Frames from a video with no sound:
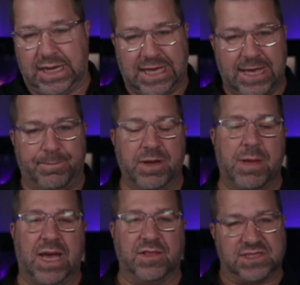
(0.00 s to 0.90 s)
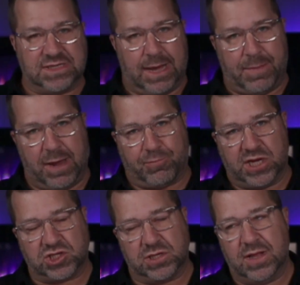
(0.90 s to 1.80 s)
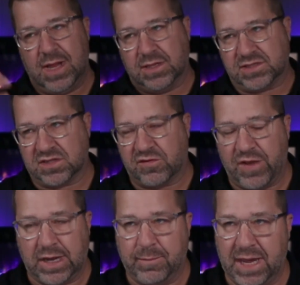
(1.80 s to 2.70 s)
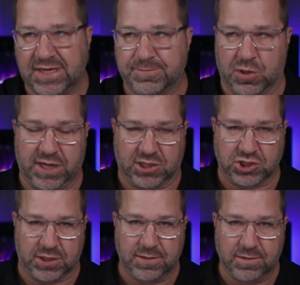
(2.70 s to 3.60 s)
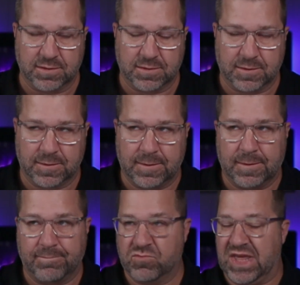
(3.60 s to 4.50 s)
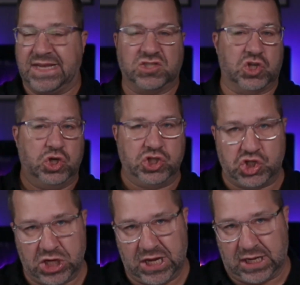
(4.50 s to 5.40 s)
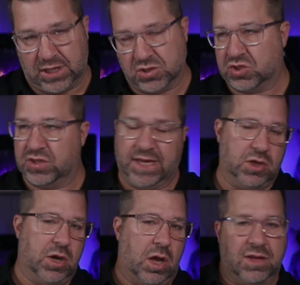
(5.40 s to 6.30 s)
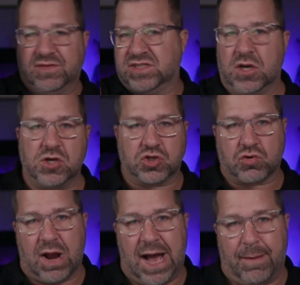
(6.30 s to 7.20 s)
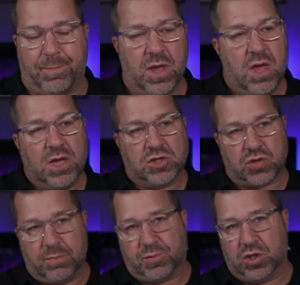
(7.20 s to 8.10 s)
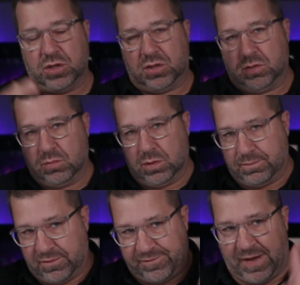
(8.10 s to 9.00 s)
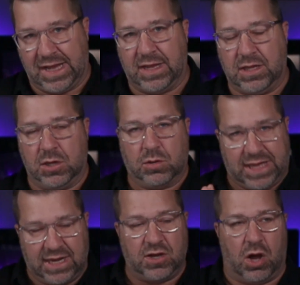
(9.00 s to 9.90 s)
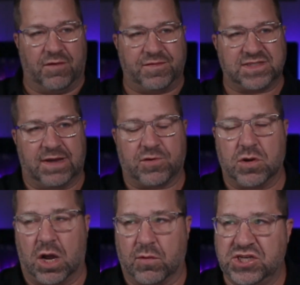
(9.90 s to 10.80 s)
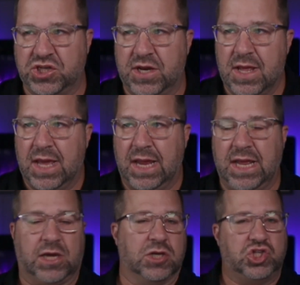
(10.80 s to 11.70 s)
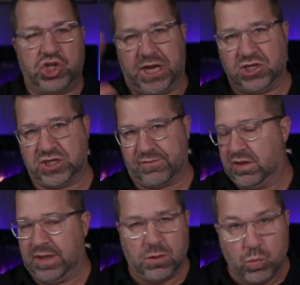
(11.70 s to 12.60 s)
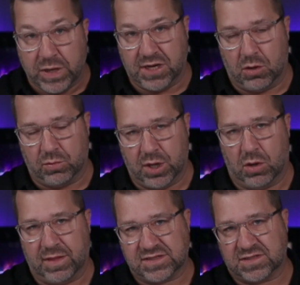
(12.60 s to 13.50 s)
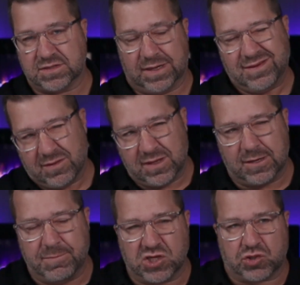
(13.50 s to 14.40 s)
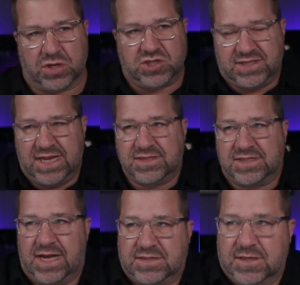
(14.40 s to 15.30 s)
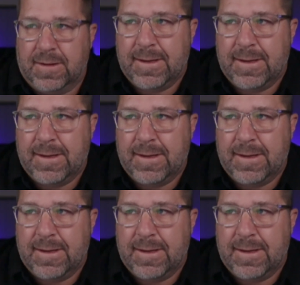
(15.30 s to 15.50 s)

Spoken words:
Keep in mind, this is not my prediction. This is Fannie Mae's prediction. Things could change. They could all of a sudden drop. Trump could finally, get into office after inauguration, and he could change everything. We don't know. That's the administration tends not to